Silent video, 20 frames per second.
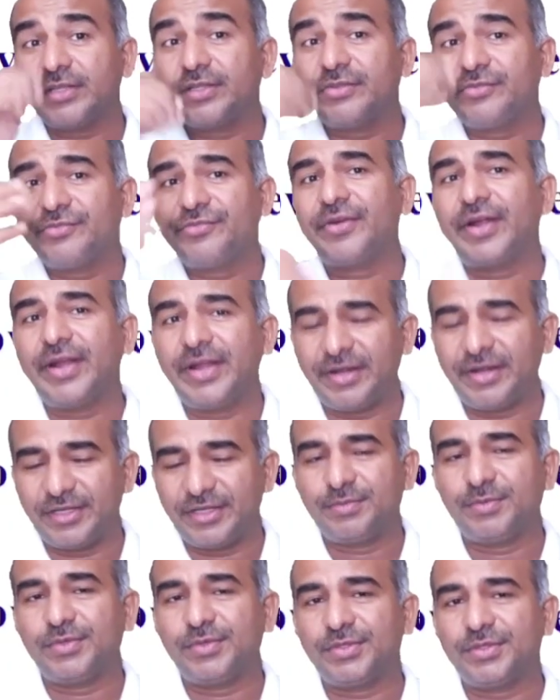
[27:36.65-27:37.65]
that is the
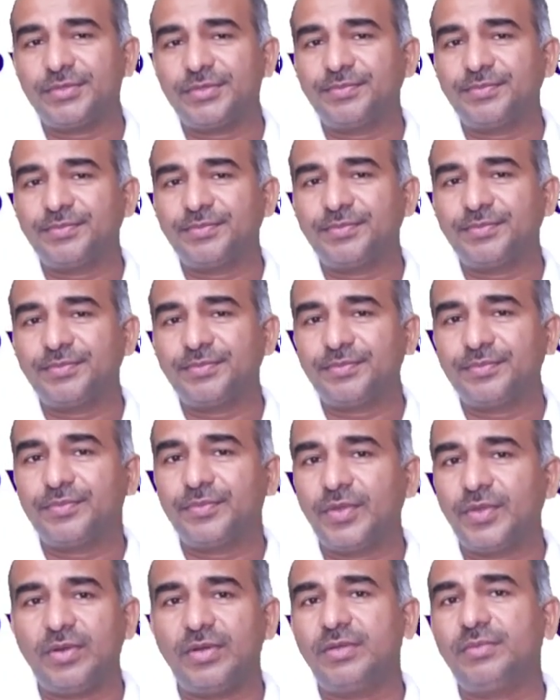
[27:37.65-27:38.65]
fight response.
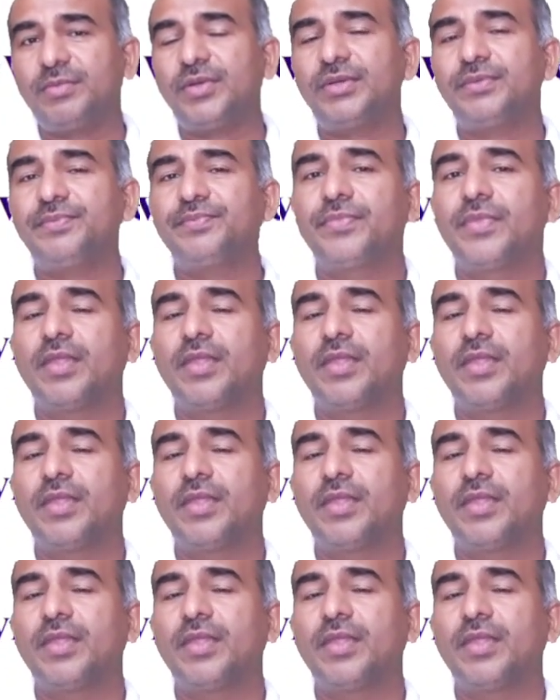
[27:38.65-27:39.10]
Got the point?